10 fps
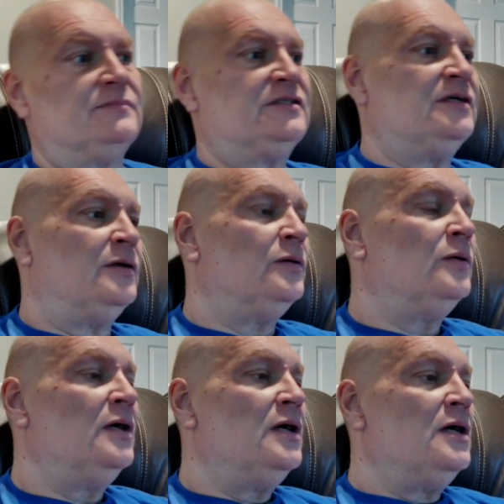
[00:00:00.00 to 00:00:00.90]

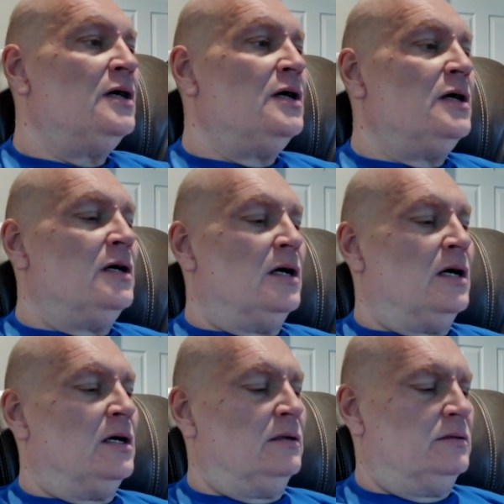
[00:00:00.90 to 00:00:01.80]
So
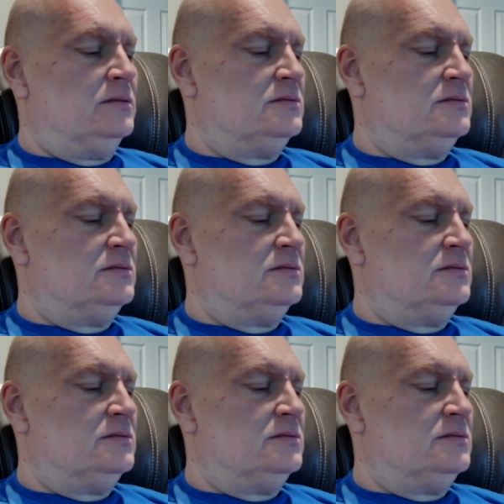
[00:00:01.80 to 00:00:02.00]
I